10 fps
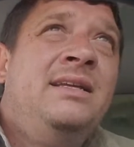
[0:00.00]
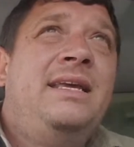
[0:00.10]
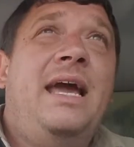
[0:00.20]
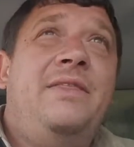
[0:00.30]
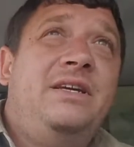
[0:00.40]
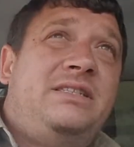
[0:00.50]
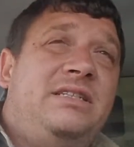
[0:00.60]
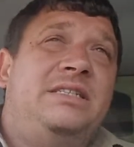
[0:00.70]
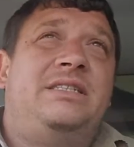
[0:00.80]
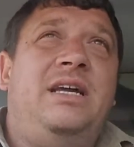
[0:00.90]
yeah,
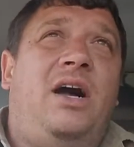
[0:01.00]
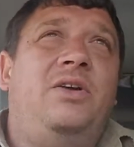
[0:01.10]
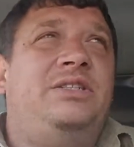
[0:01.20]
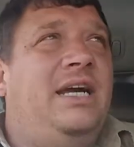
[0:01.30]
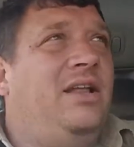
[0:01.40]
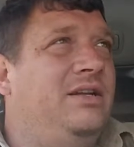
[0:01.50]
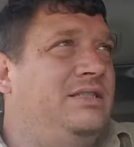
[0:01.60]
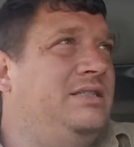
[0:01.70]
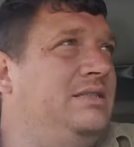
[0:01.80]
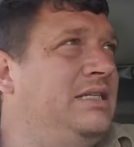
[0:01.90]
this dollar
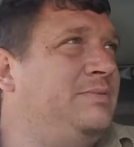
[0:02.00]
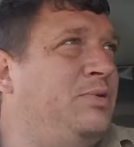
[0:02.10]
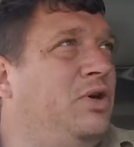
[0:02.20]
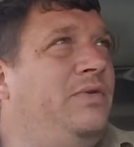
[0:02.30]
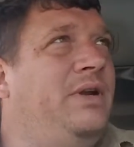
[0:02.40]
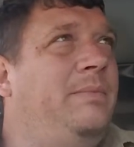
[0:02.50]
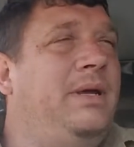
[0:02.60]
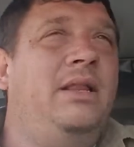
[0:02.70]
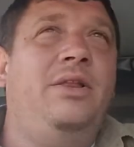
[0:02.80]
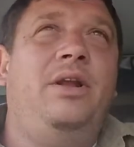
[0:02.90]
challenge is proven to
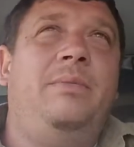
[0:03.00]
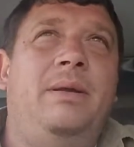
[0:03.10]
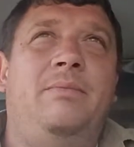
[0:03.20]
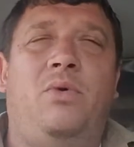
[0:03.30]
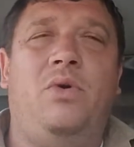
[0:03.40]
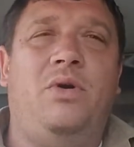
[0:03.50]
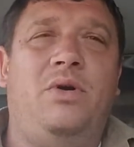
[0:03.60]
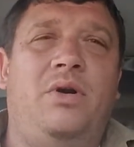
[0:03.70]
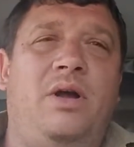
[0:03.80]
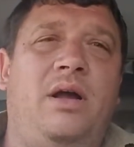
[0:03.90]
be a little bit more